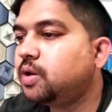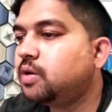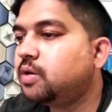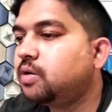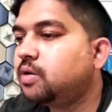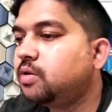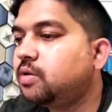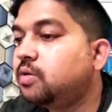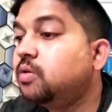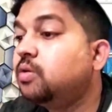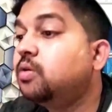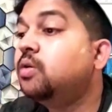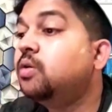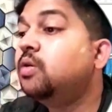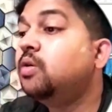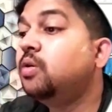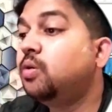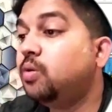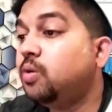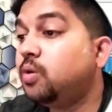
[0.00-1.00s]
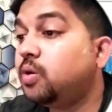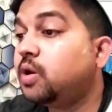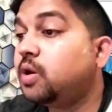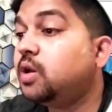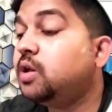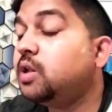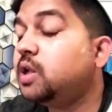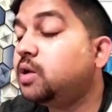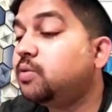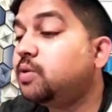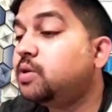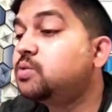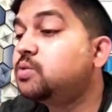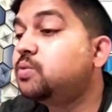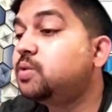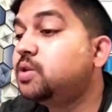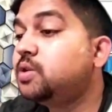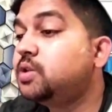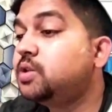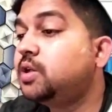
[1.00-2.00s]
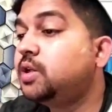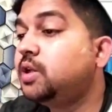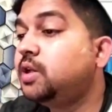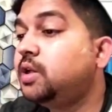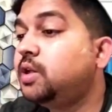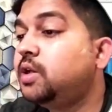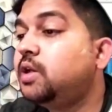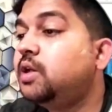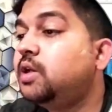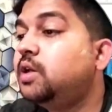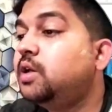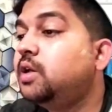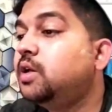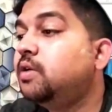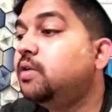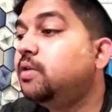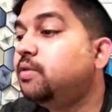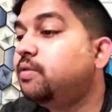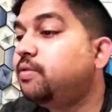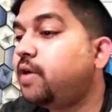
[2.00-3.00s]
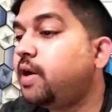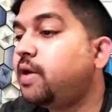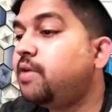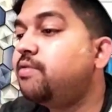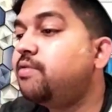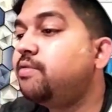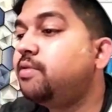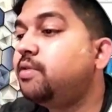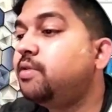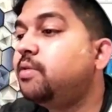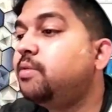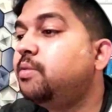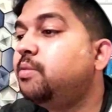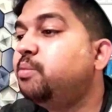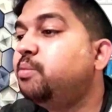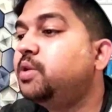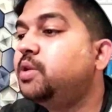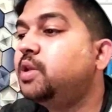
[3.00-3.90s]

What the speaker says: Okay, that was 135